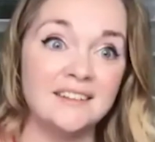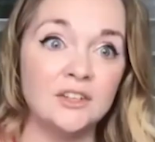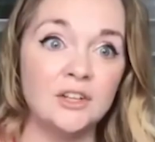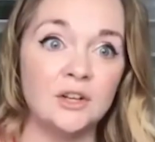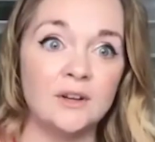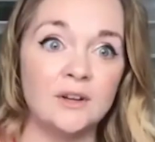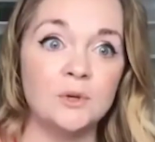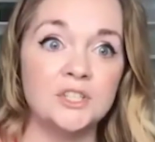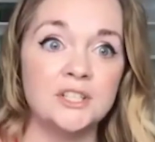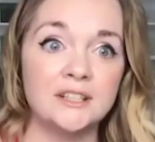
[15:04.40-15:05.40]

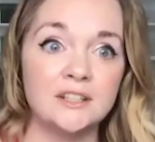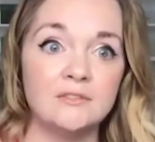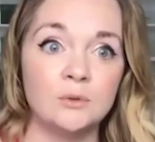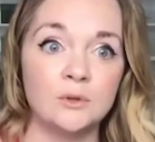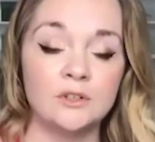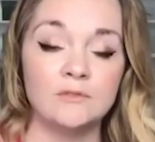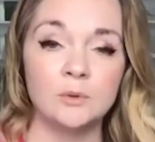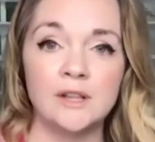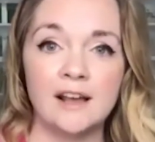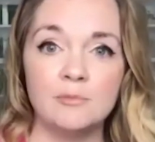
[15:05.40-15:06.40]
unfortunately for
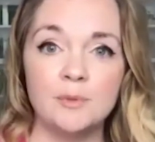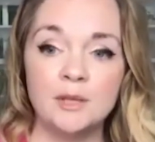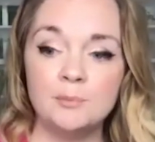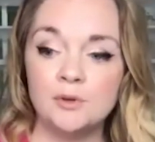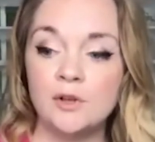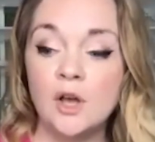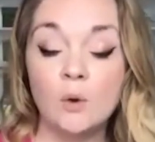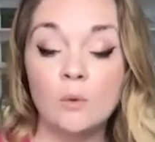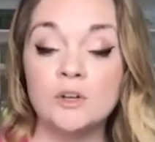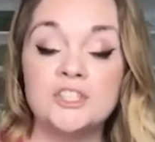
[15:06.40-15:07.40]
a lot of people,
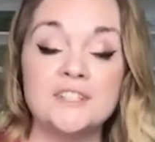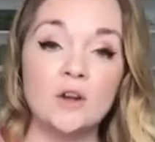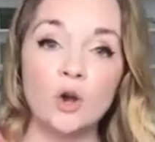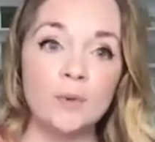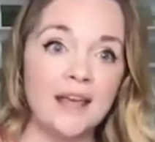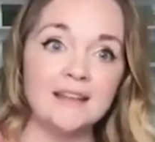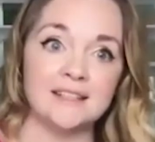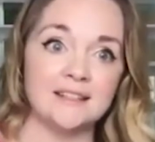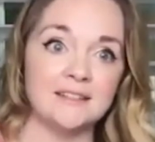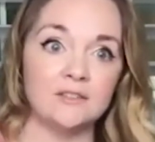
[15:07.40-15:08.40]
or just
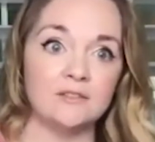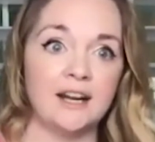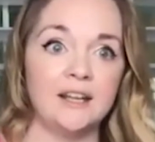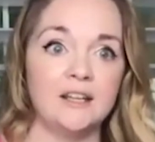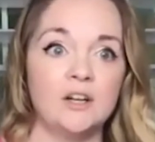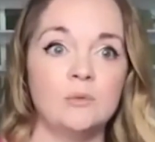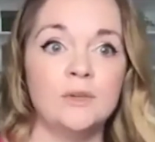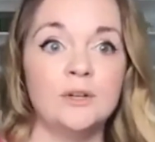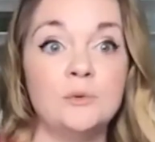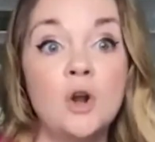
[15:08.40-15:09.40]
open-ended, right?
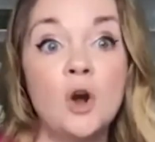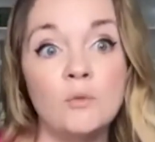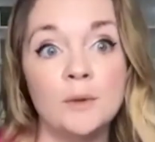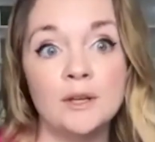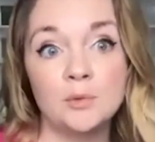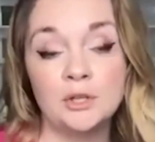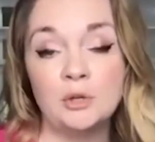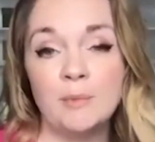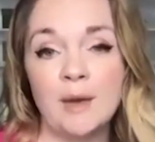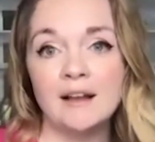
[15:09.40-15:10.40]
We don't know if we can bring
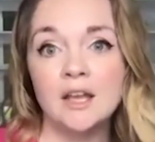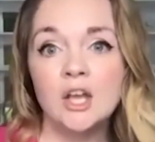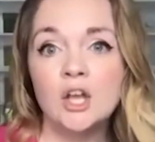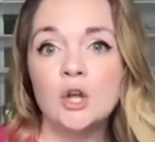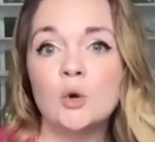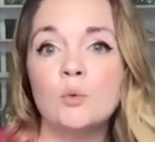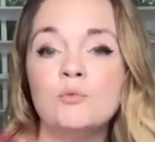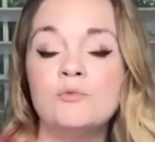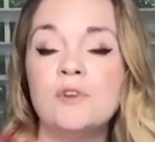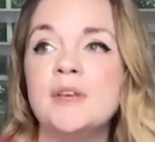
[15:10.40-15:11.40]
you back.
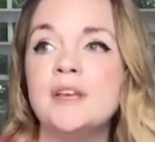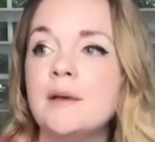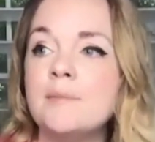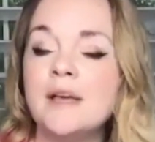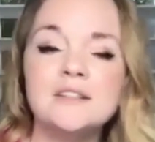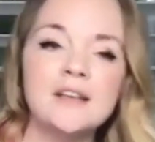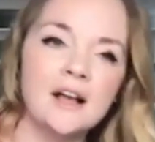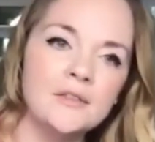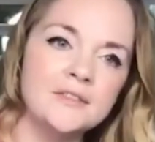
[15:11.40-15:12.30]
From a mental health